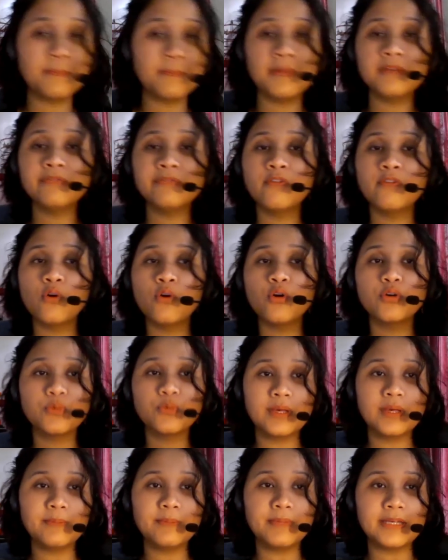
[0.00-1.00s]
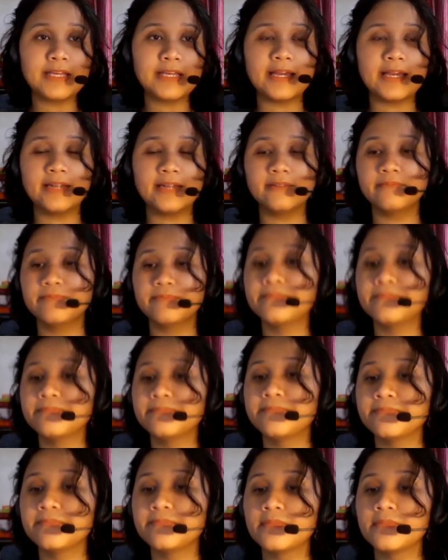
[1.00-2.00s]
Before we begin,
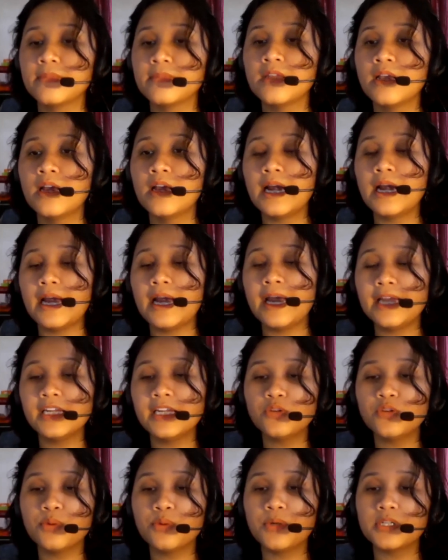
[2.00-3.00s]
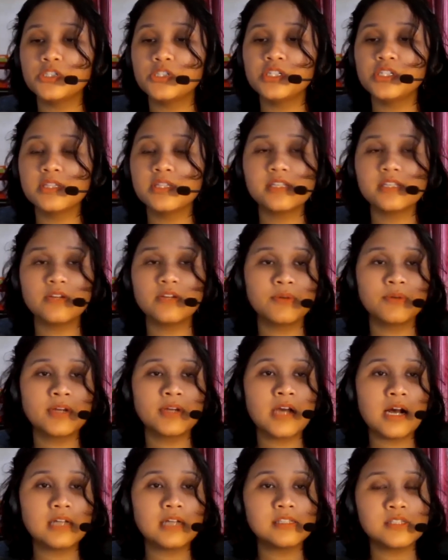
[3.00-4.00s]
any questions in
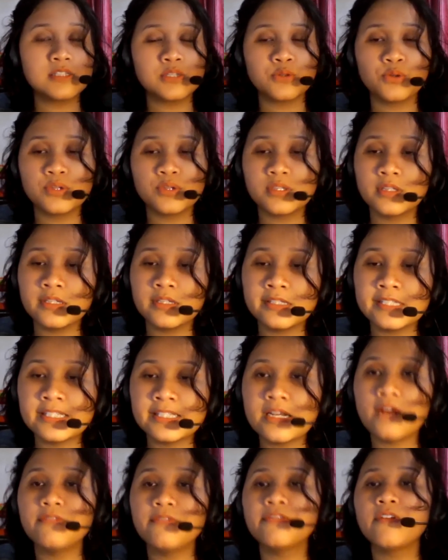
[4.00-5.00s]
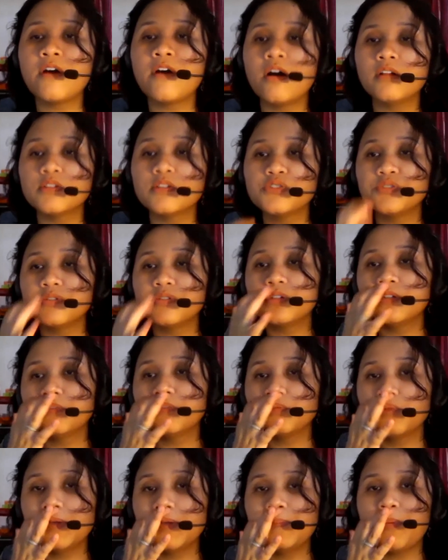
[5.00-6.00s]
regards to the self-cultural
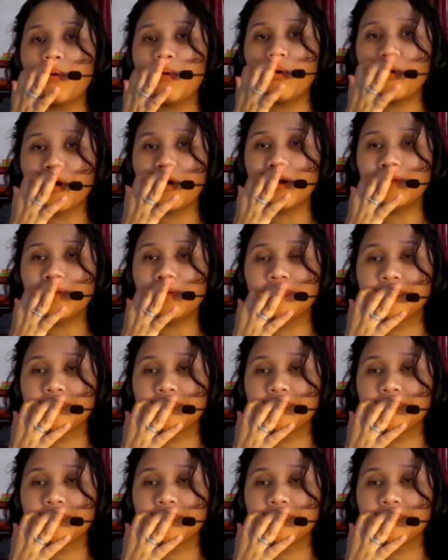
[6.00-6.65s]
report?